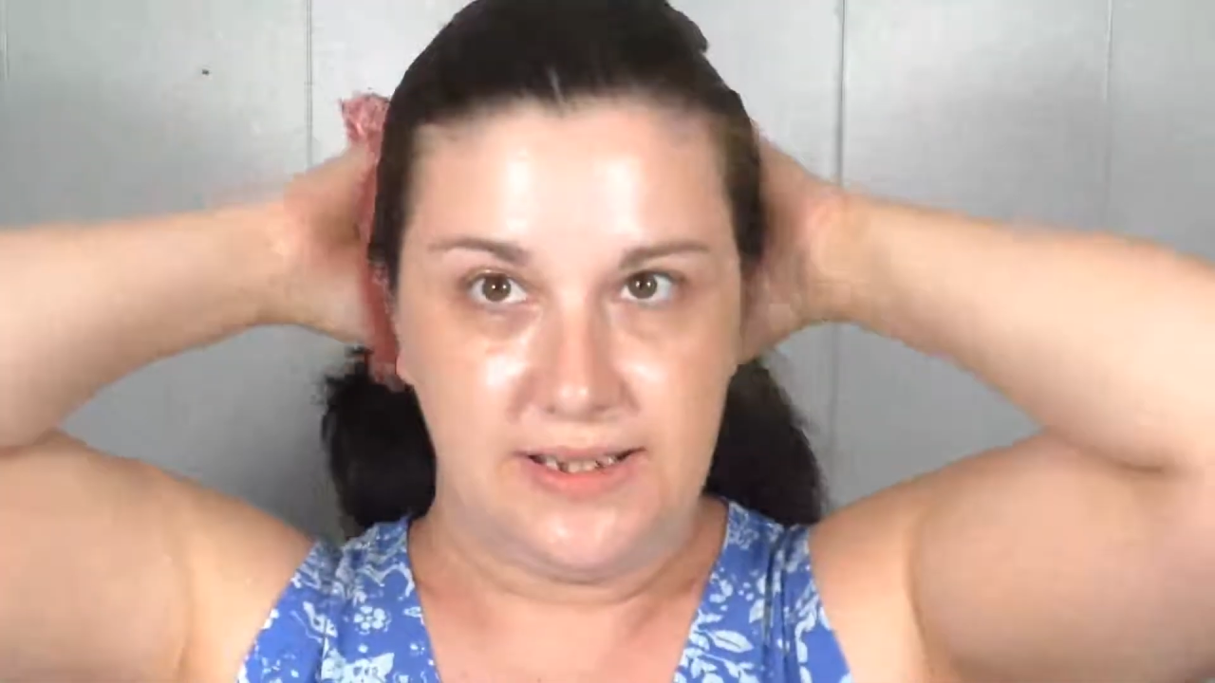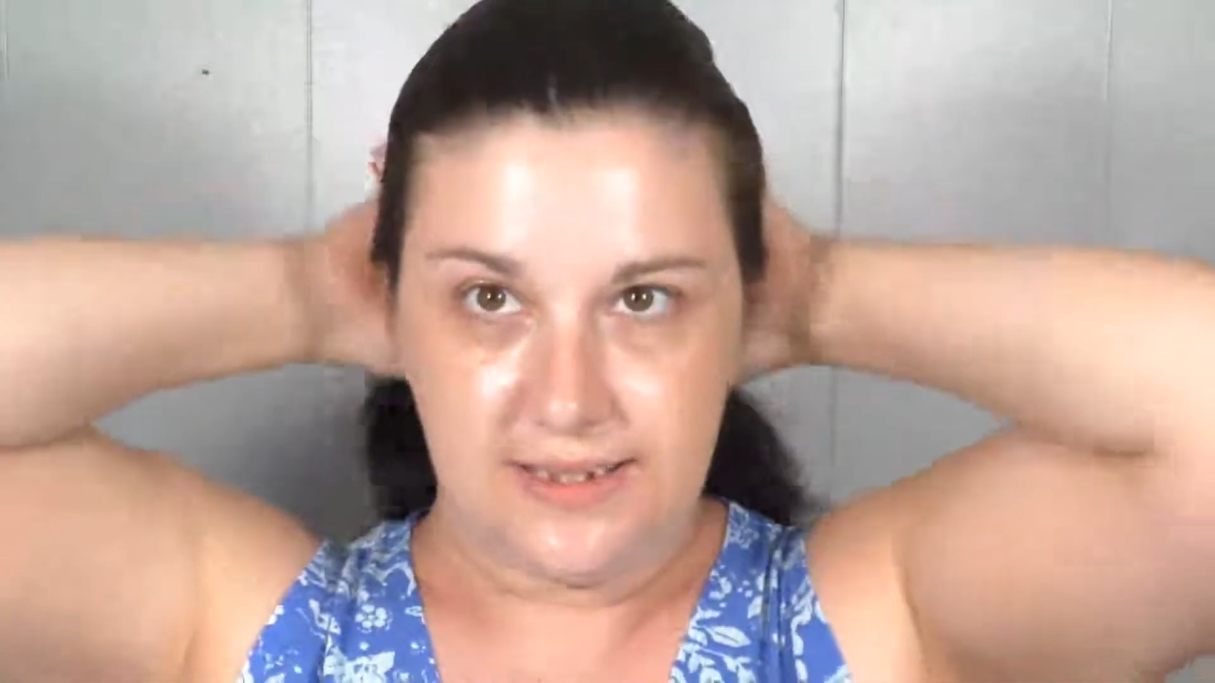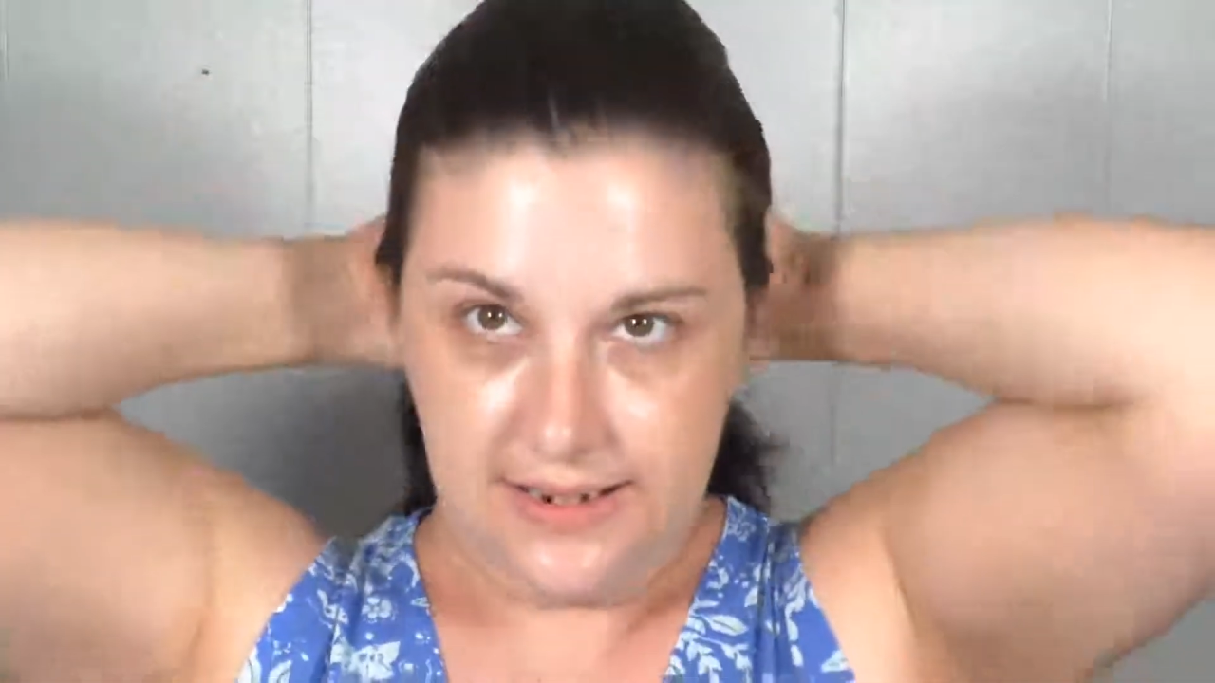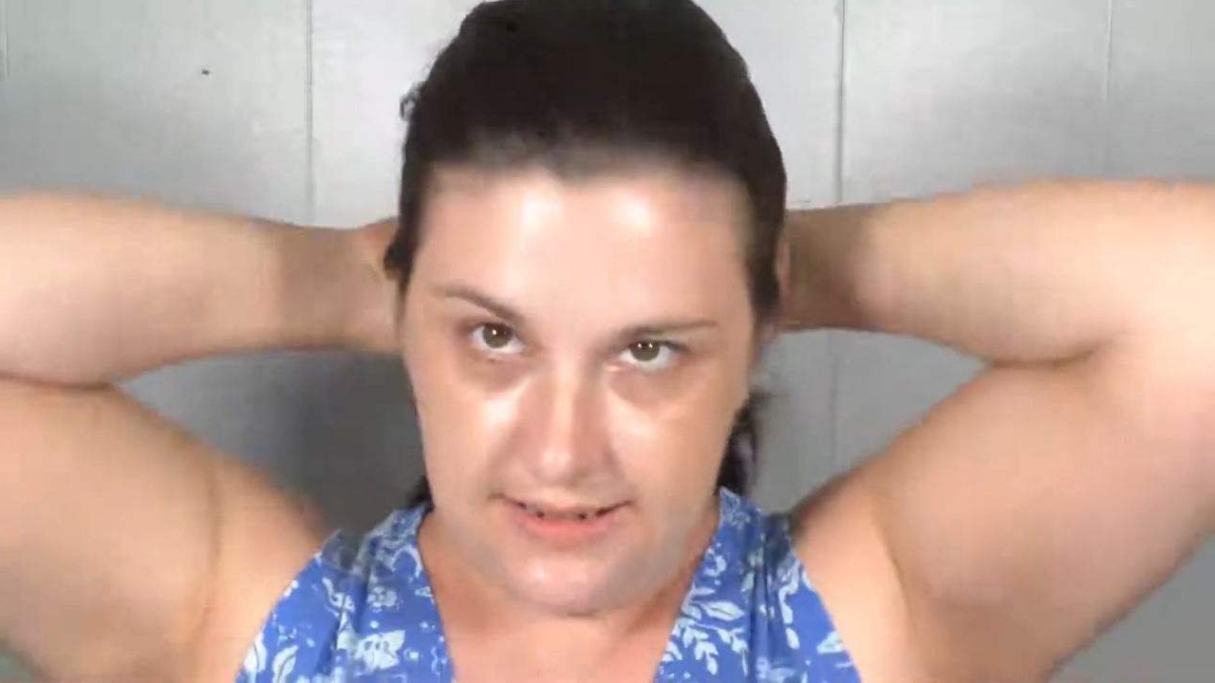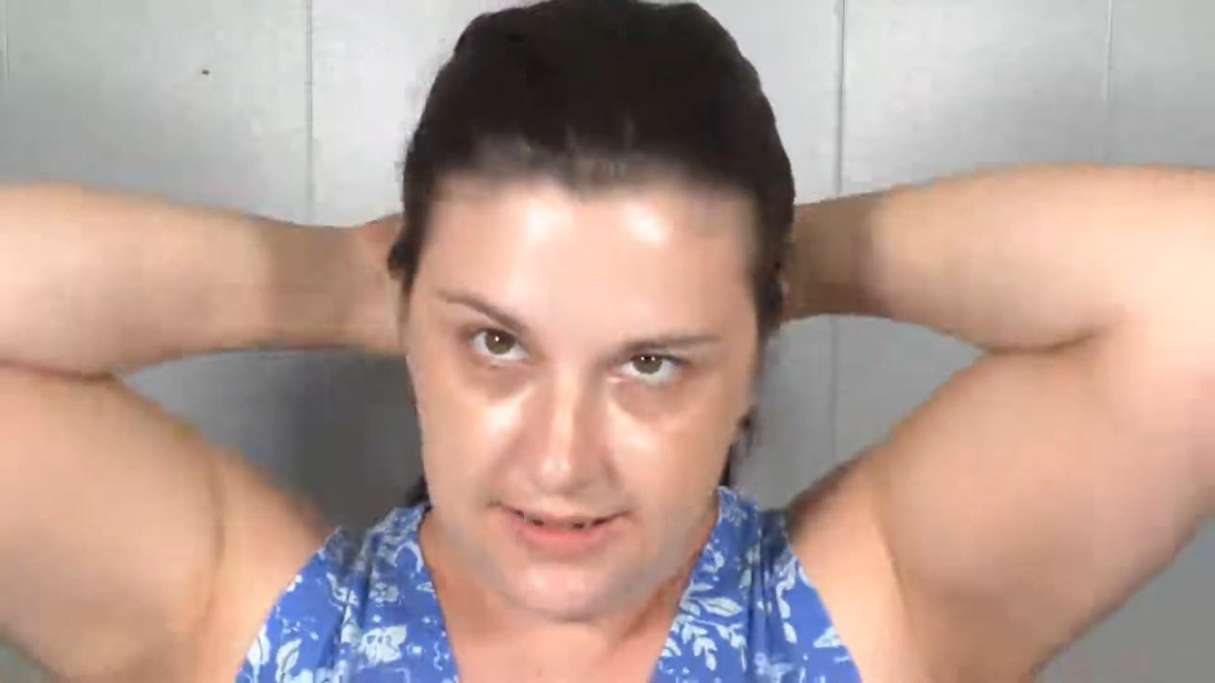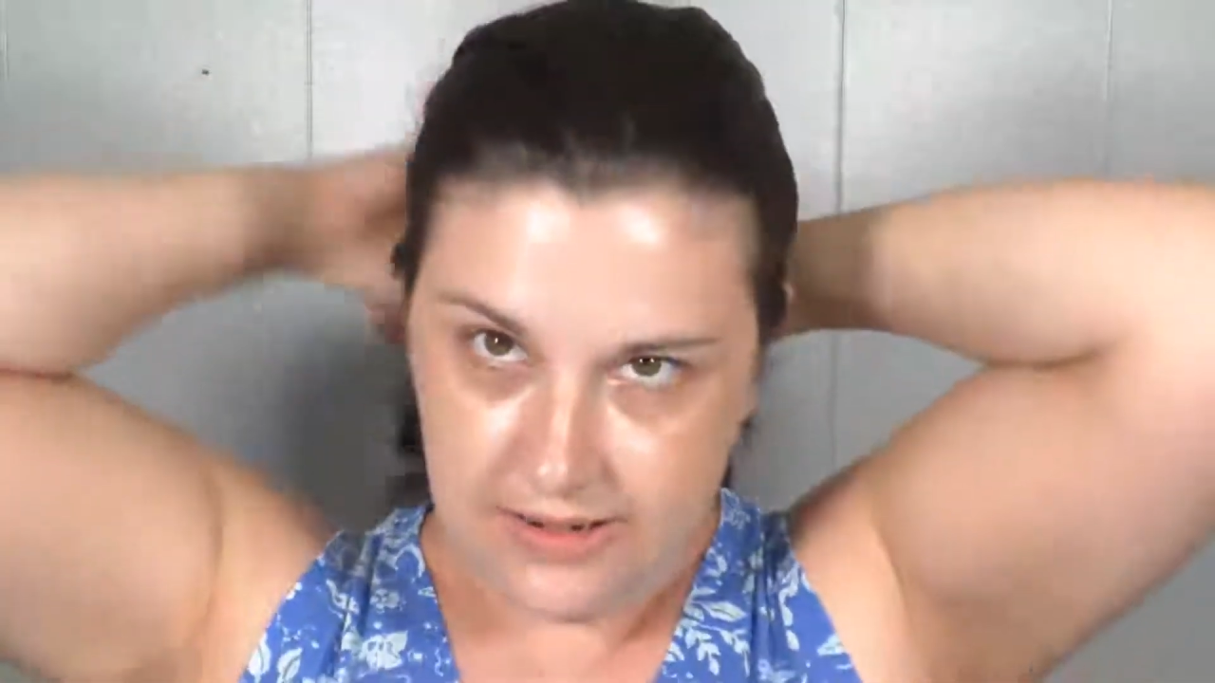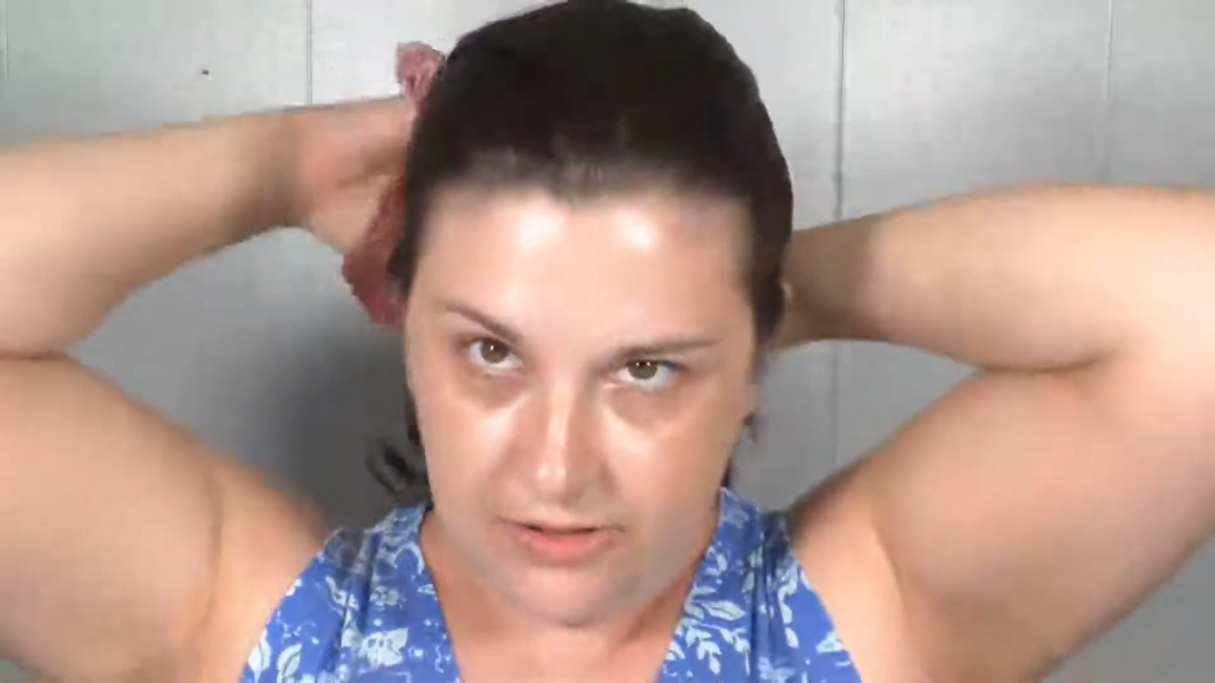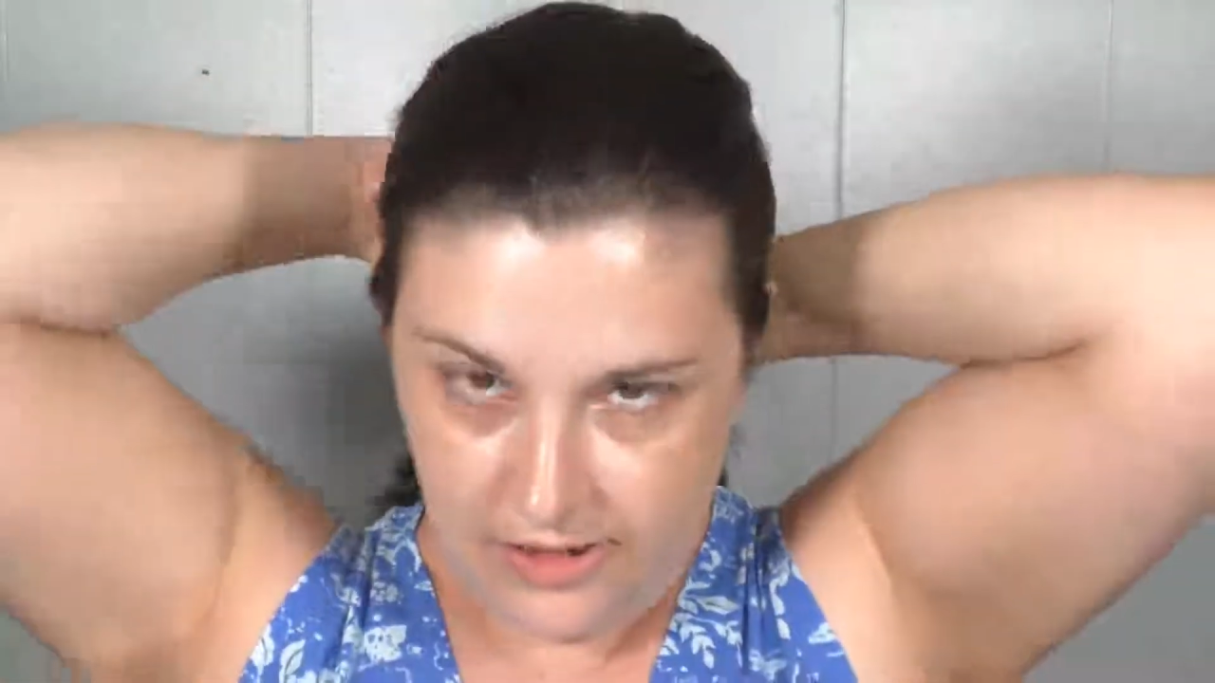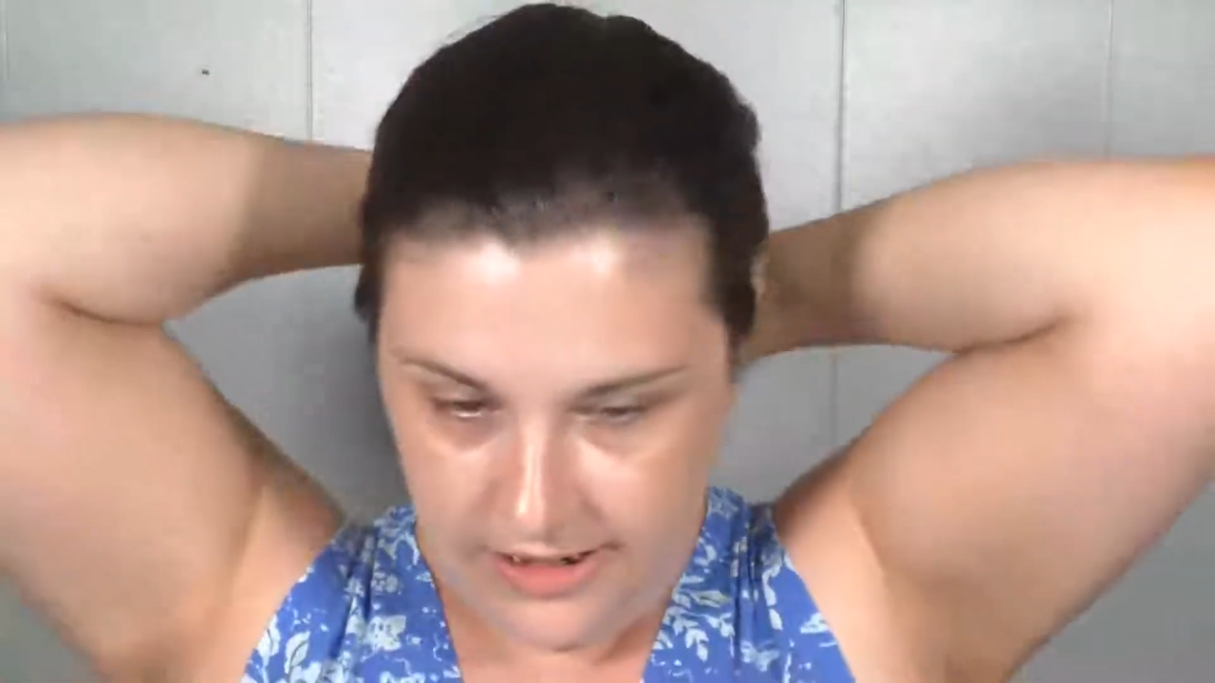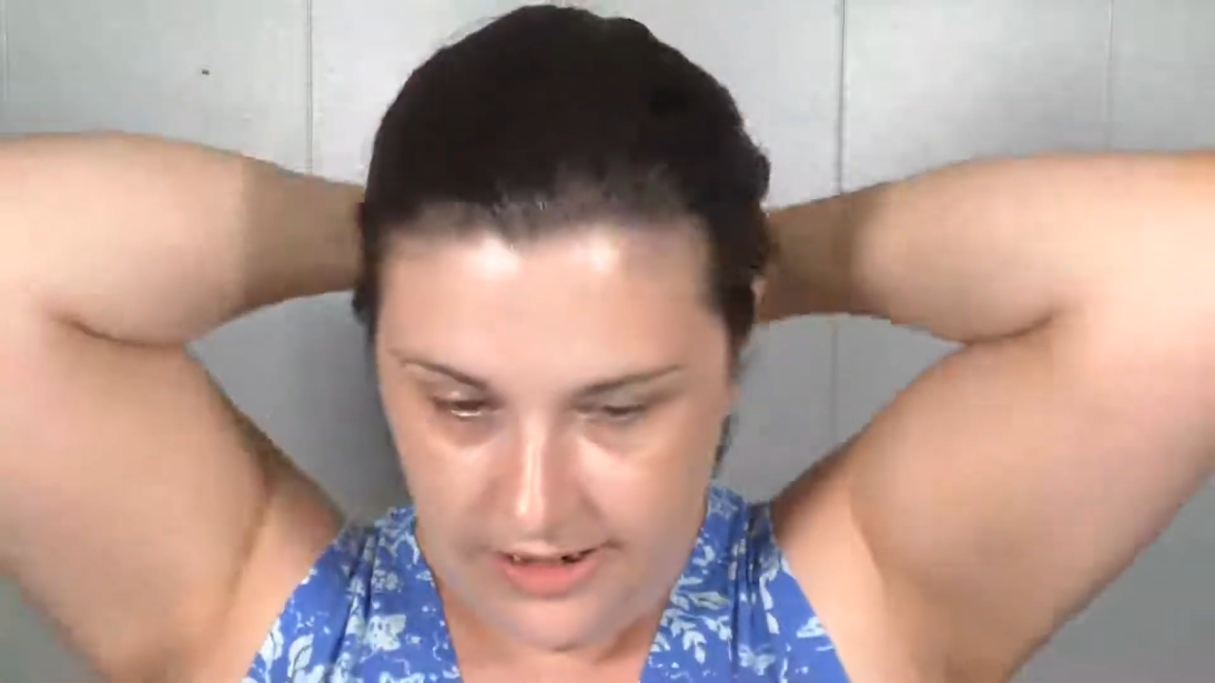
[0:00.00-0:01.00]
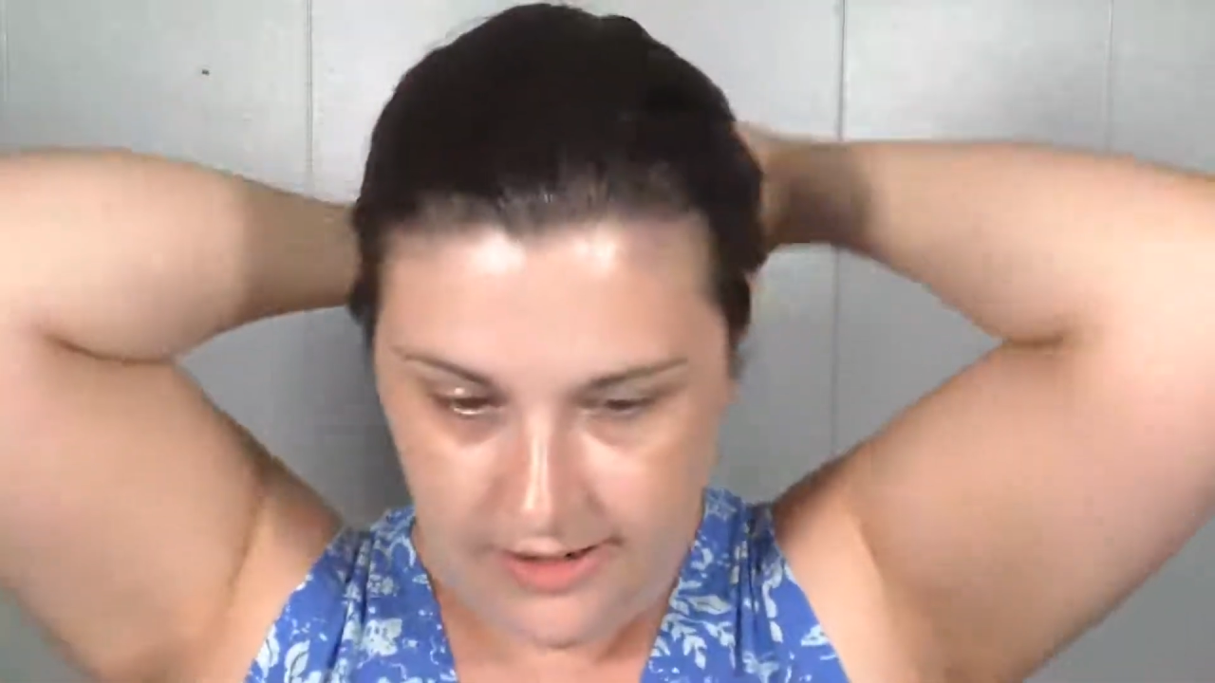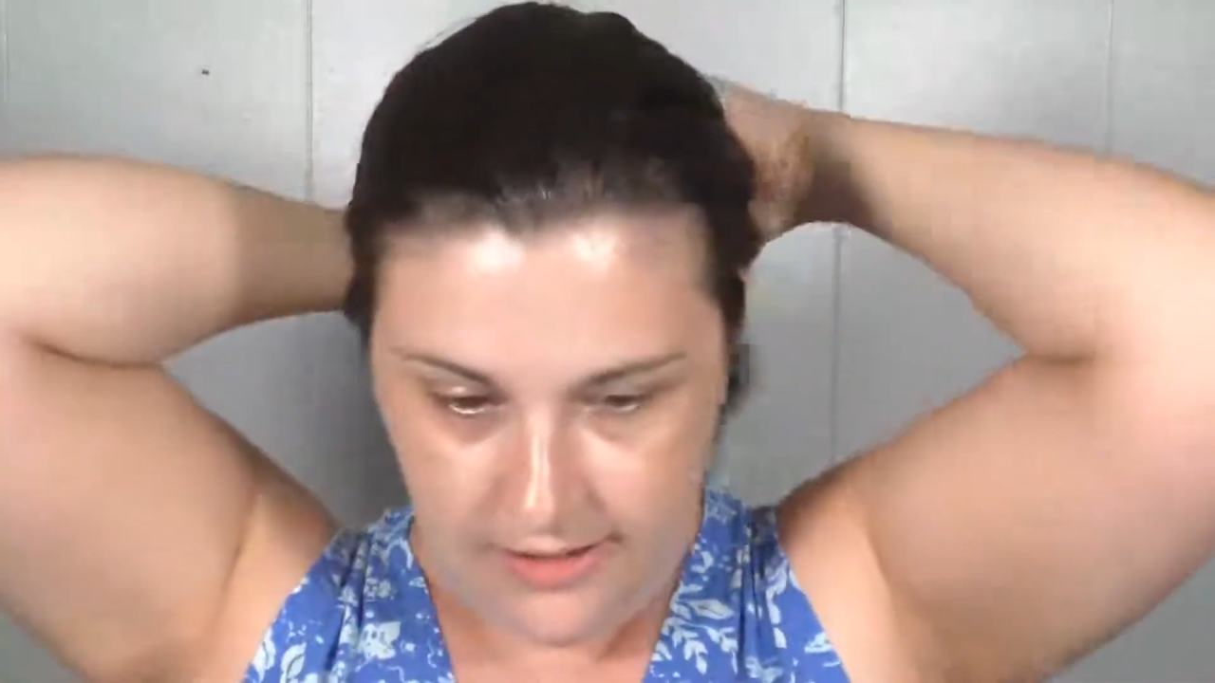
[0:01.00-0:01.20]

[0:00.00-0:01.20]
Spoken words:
sunscreen.